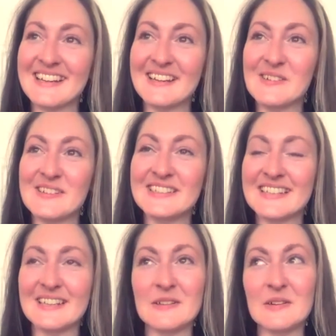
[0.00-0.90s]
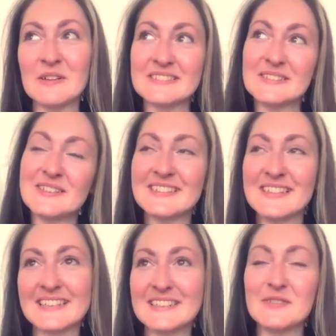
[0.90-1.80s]
like we saying, oh, it's not
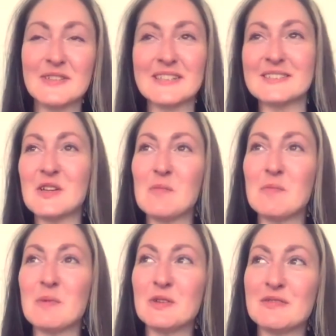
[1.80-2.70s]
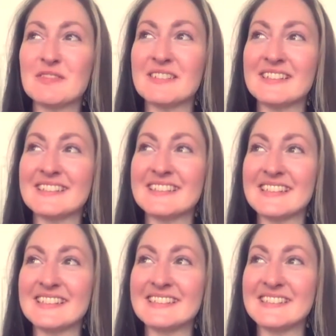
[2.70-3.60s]
scientific, it's not proven,
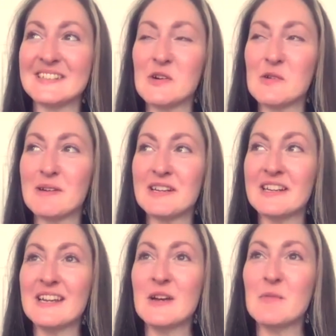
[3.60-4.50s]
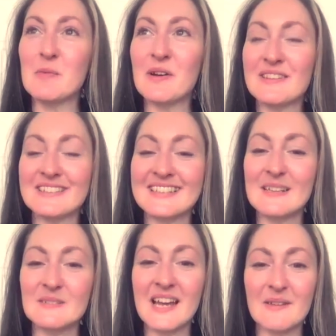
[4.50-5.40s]
it's a bit, but at the
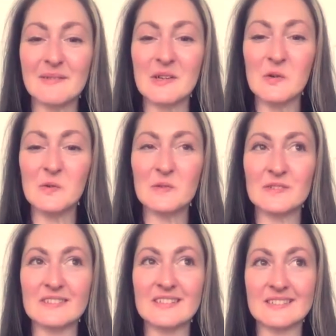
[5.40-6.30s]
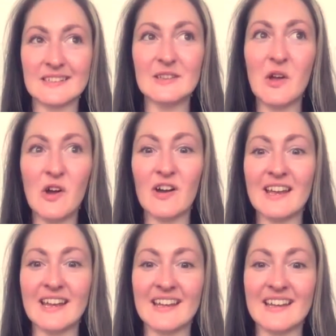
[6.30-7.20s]
same time, I know there's a lot
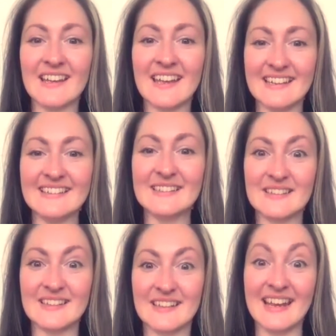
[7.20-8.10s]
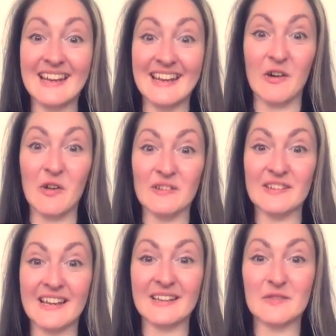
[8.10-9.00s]
in it all.
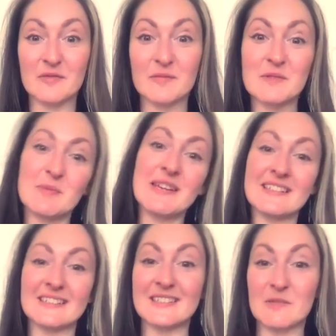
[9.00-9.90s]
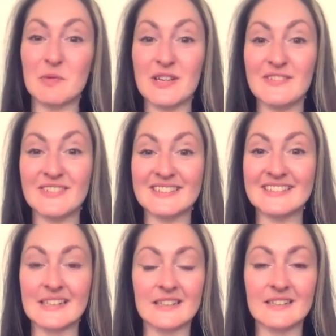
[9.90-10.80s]
Like, and from speaking to you
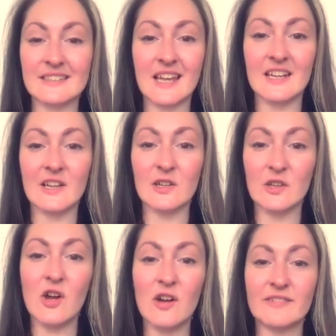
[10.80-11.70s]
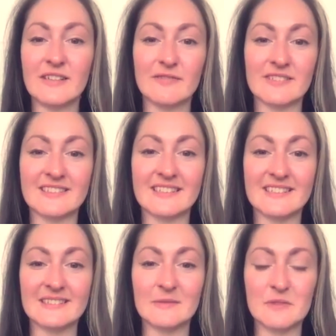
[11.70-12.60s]
previously, there's like a lot of different
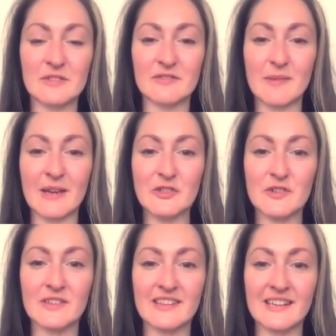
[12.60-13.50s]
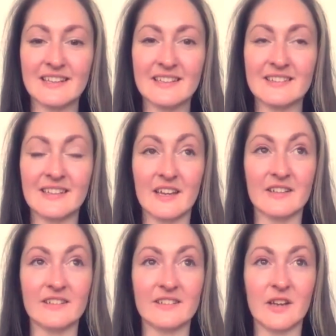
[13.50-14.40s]
systems of measuring things
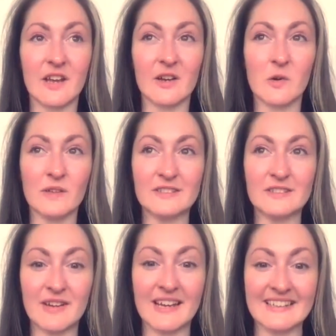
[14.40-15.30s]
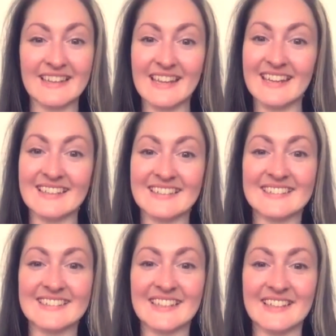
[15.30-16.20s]
and quantifying
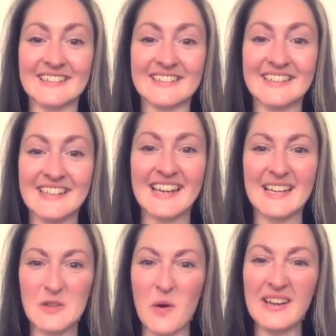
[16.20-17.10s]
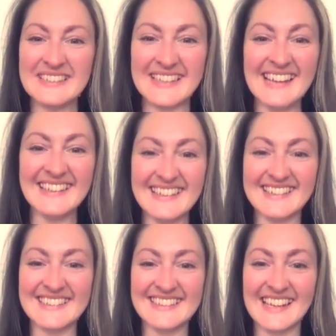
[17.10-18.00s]
things, and it's quite
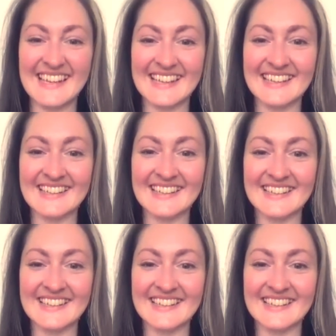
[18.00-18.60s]
technical, isn't it?